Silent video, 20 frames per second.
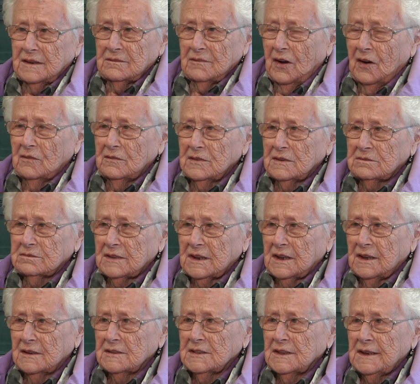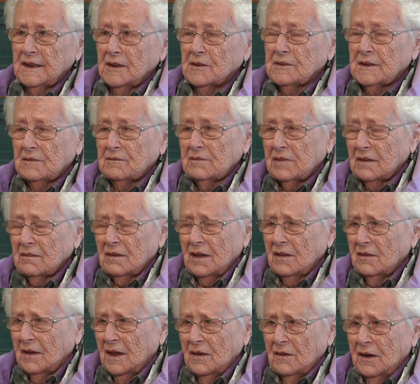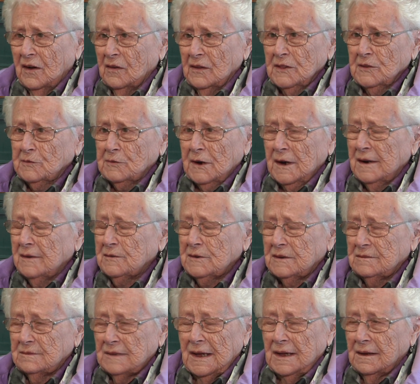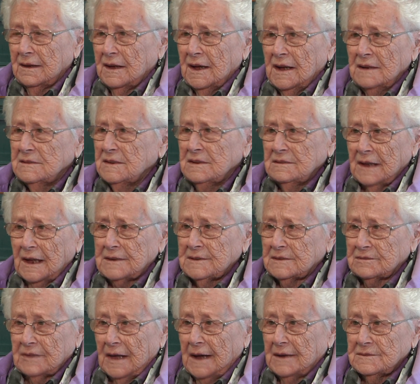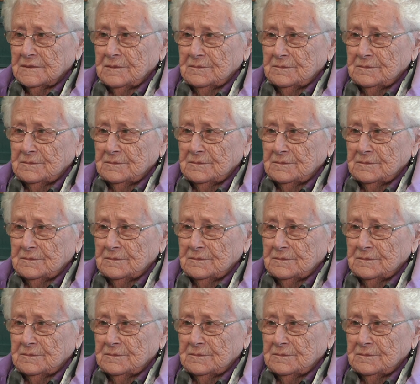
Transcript: um, killing on all around. I don't like that.